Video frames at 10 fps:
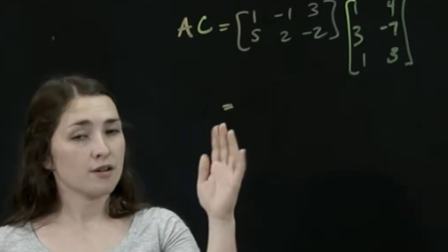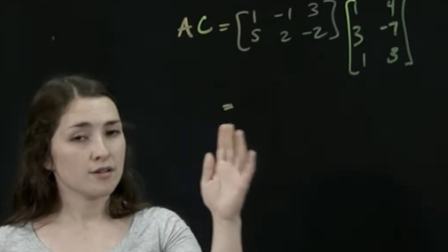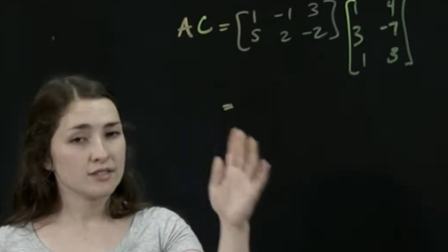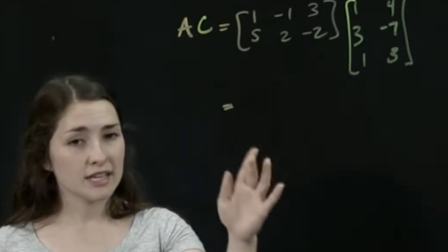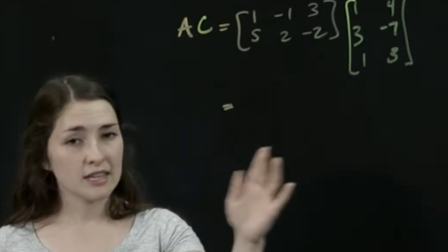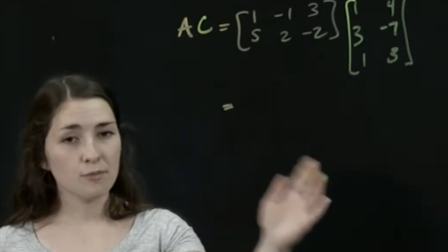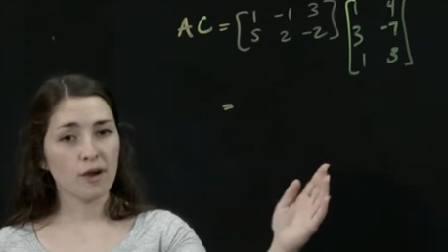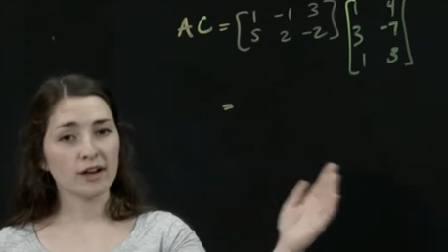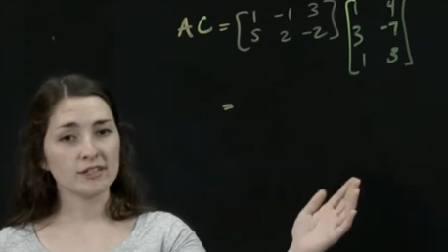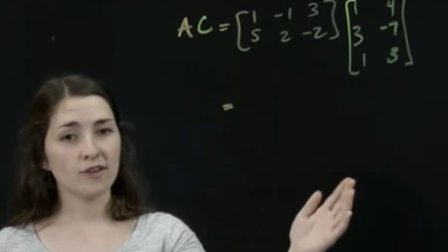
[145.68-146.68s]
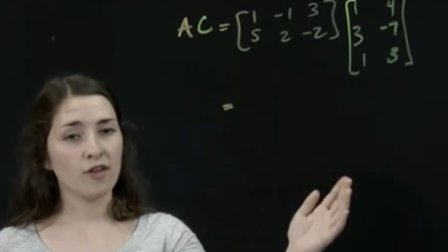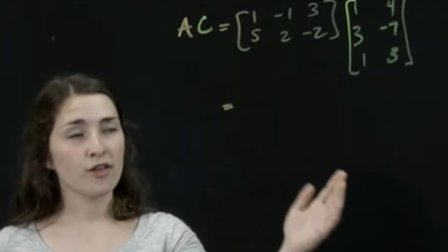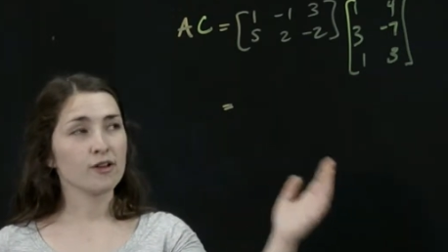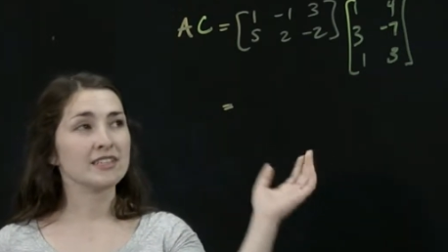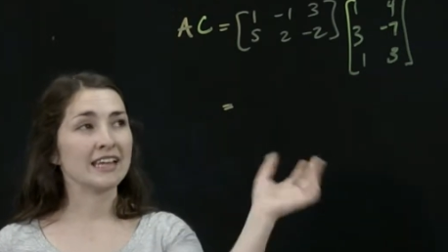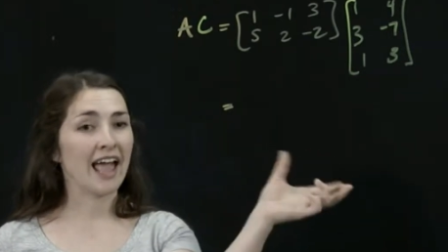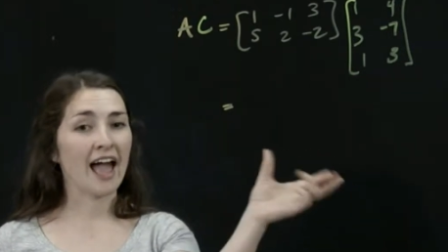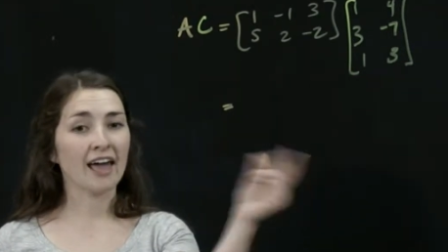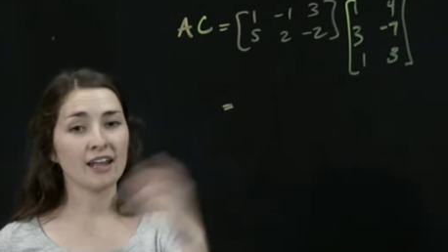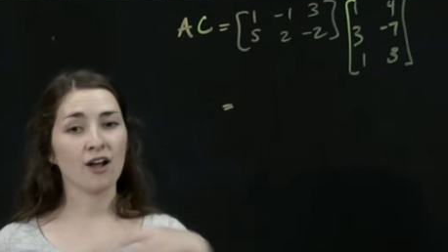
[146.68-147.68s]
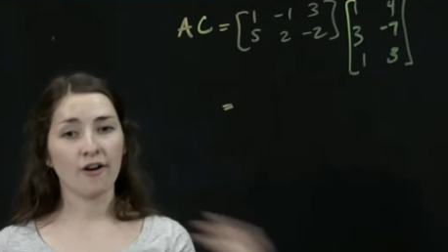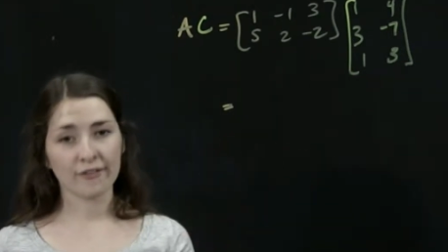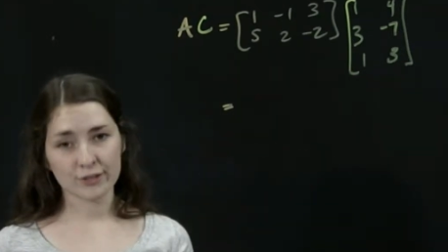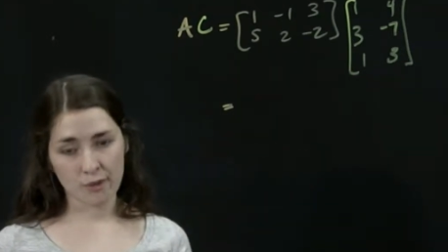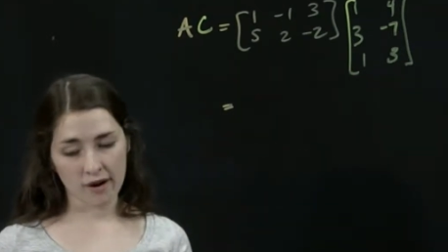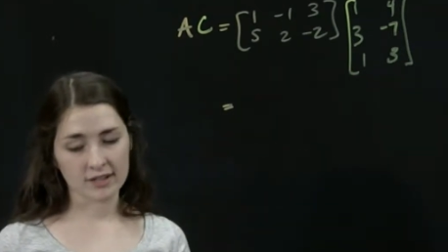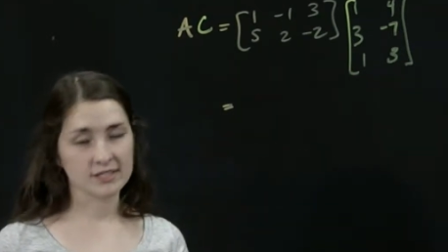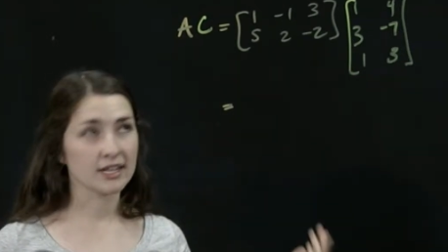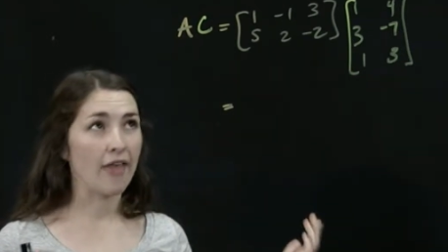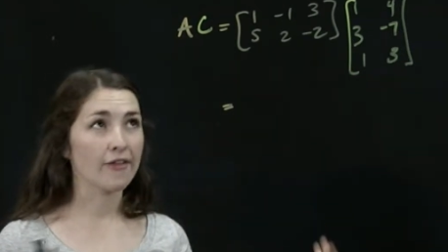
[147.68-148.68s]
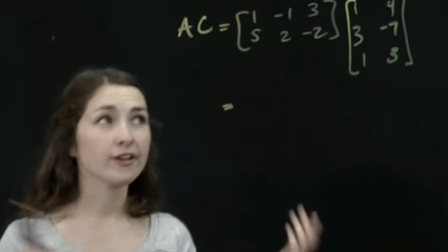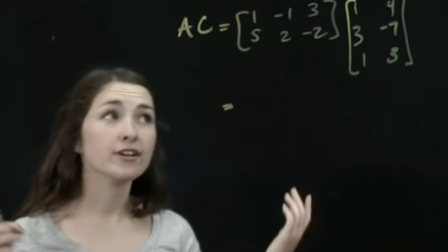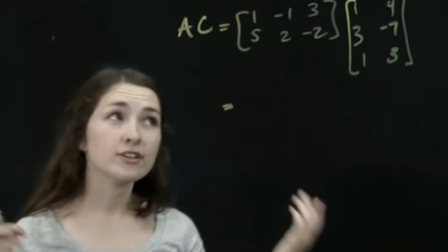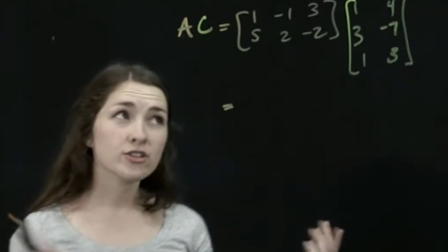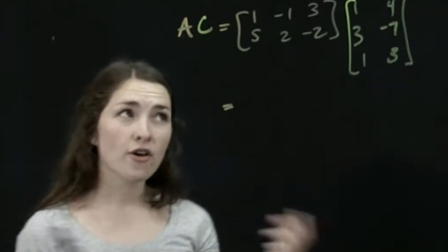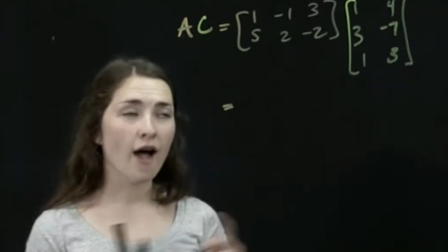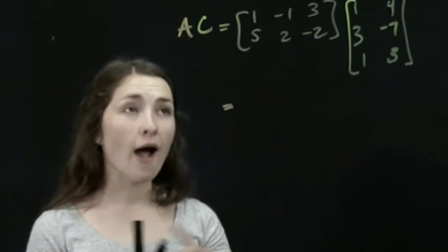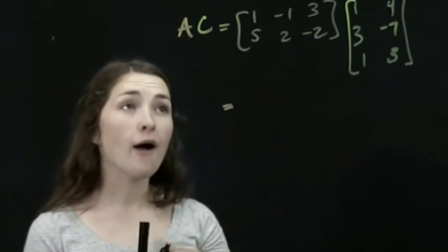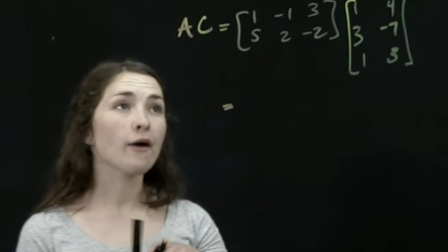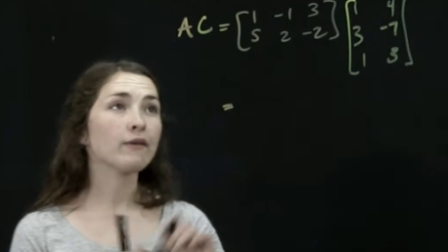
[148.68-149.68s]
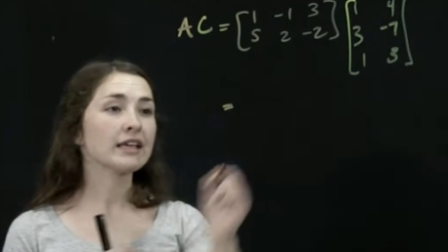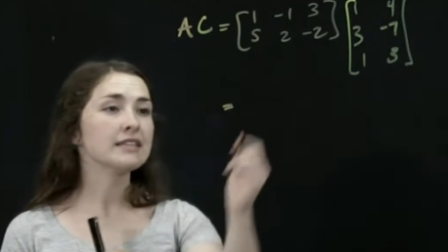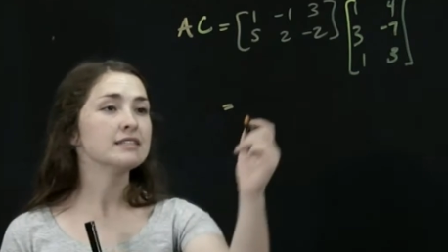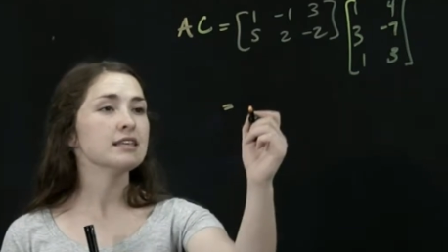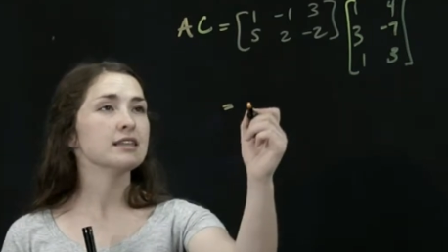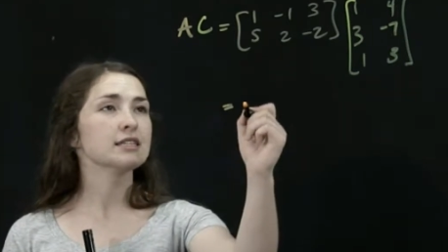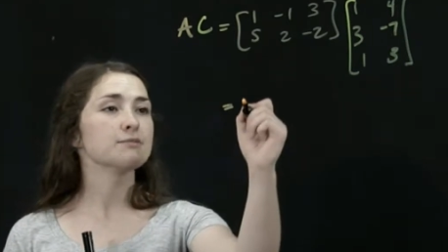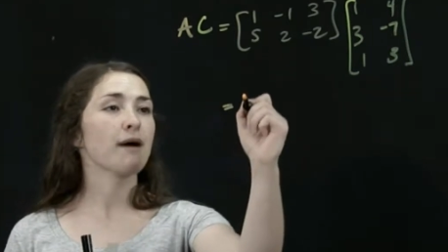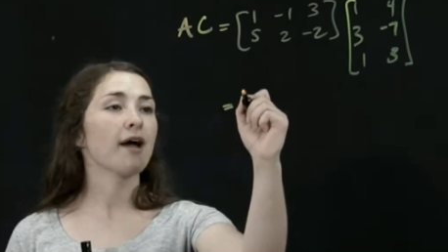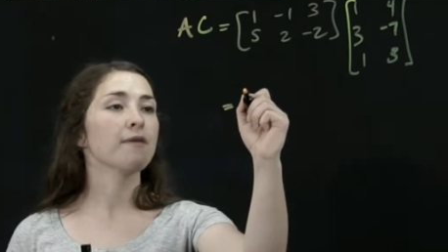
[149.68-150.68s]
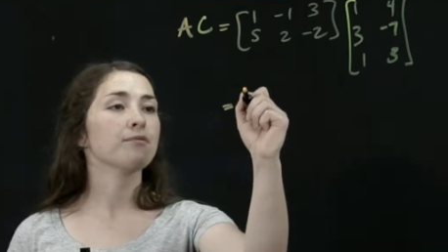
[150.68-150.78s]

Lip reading: taking the product of all those and adding all those products together. So we can see this by,